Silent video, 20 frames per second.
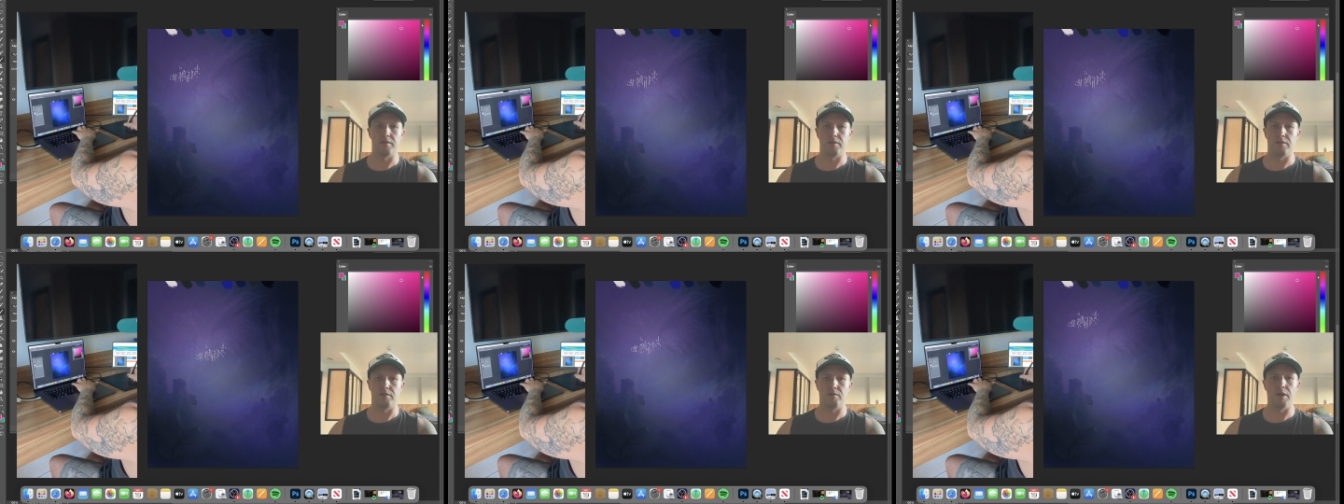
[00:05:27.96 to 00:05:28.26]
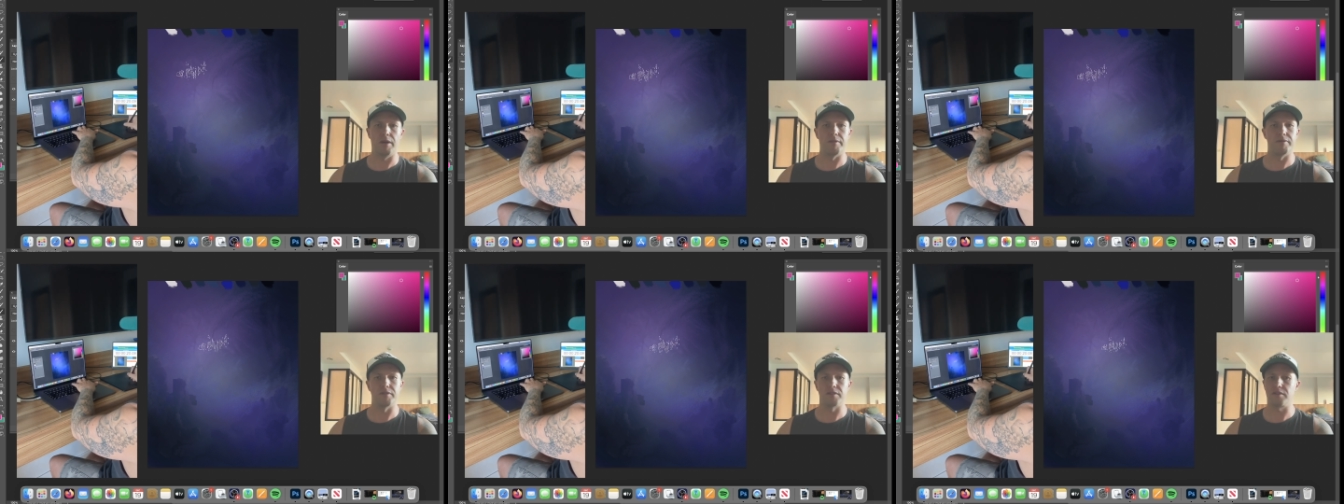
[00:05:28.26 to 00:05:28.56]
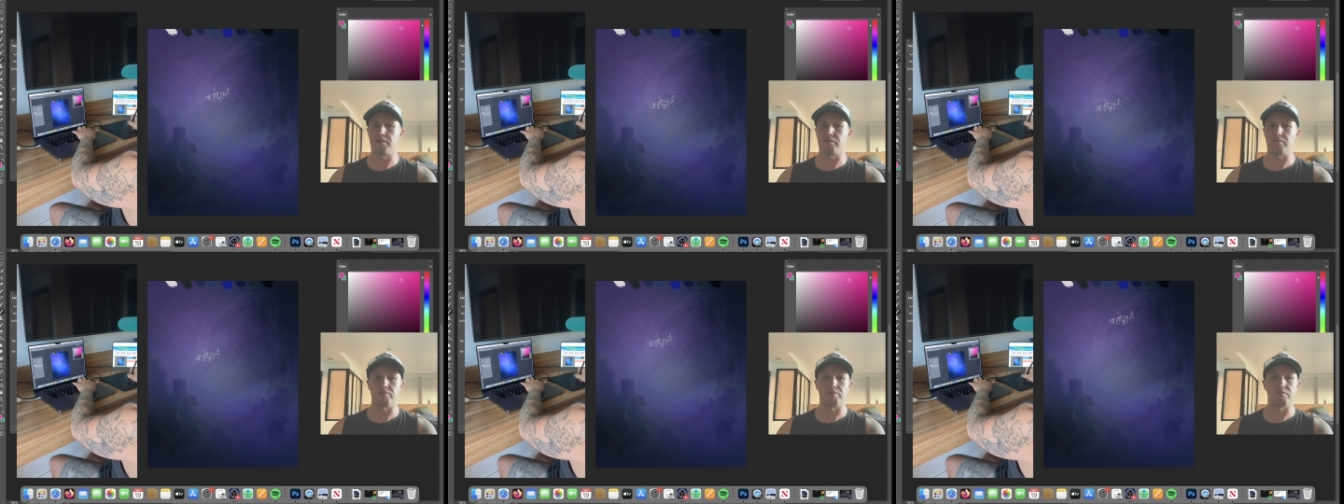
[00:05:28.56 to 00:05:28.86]

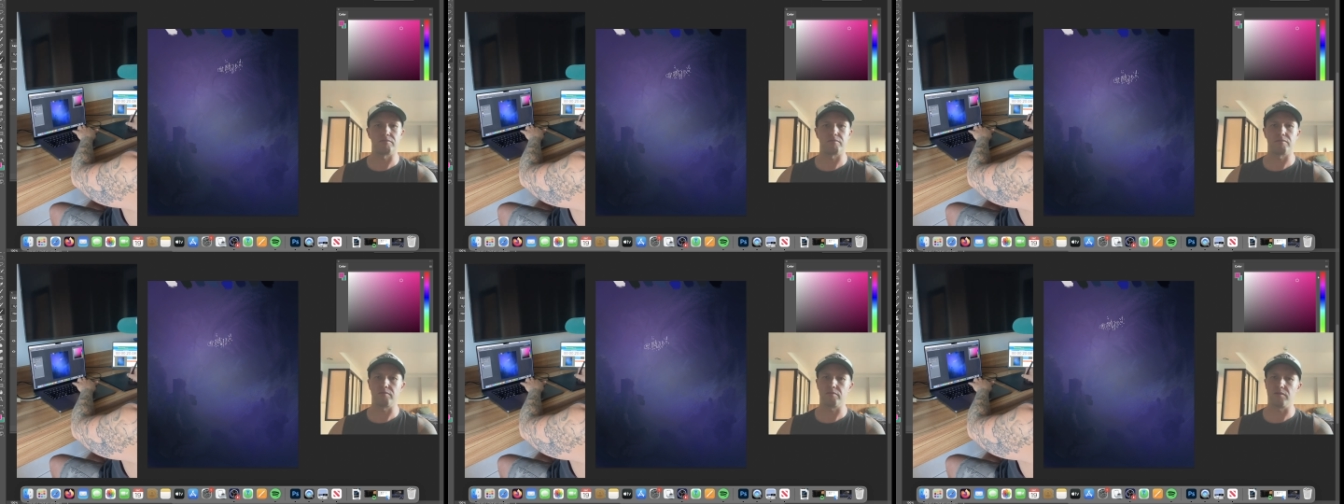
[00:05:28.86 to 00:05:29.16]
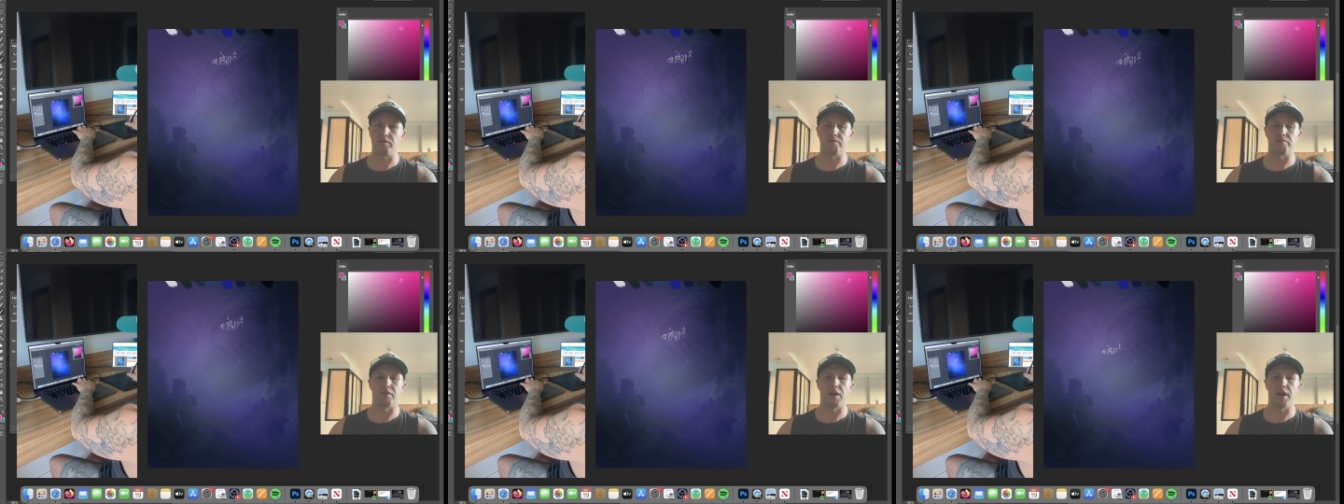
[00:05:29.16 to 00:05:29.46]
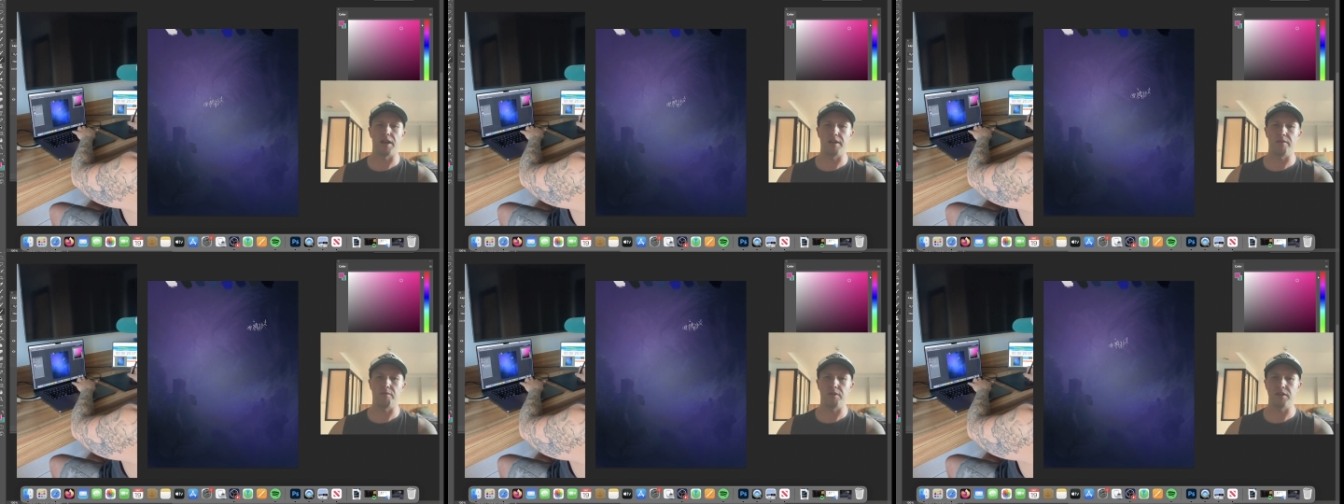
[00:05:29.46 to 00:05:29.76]
Weather's
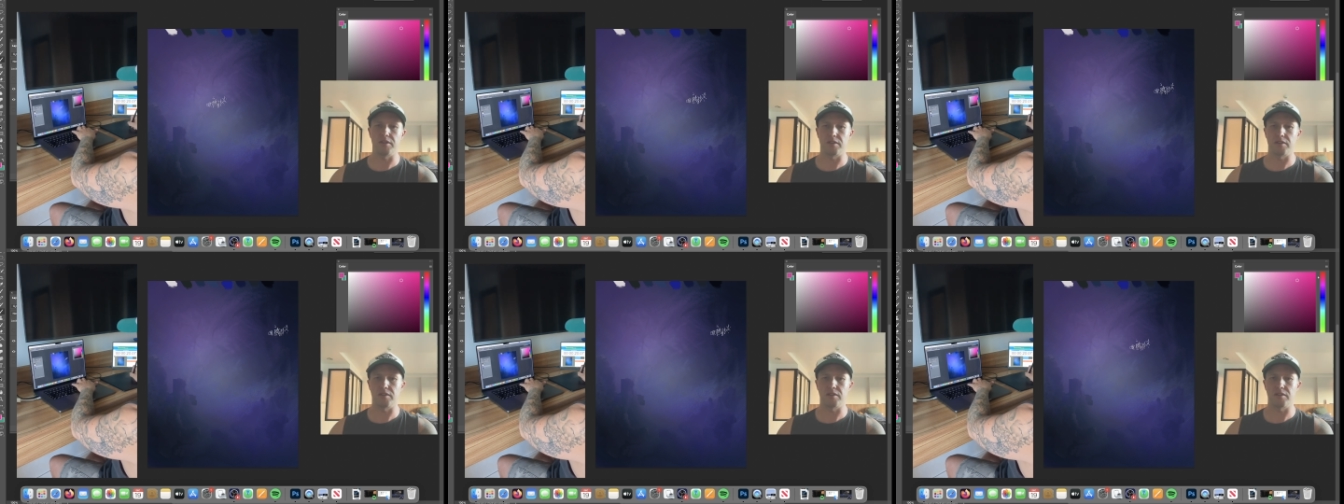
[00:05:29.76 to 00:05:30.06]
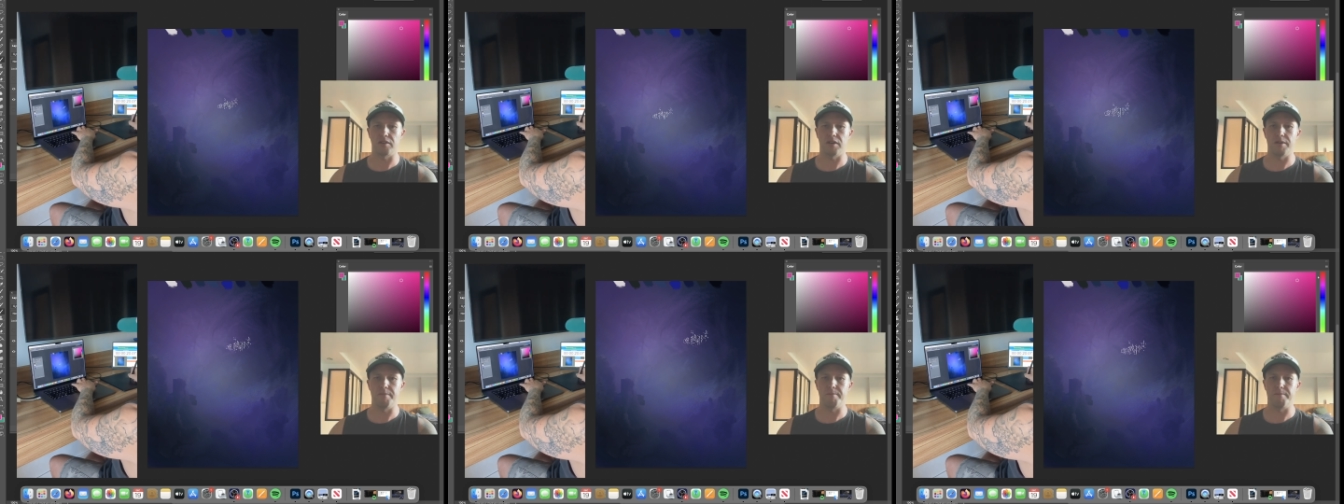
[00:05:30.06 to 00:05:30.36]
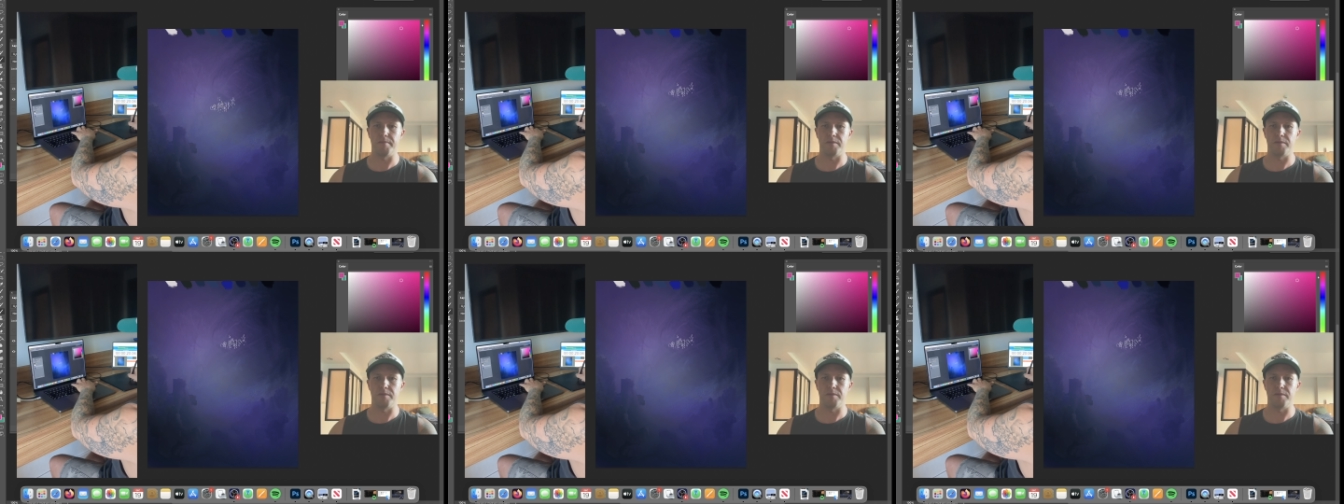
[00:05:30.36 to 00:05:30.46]
great winter time.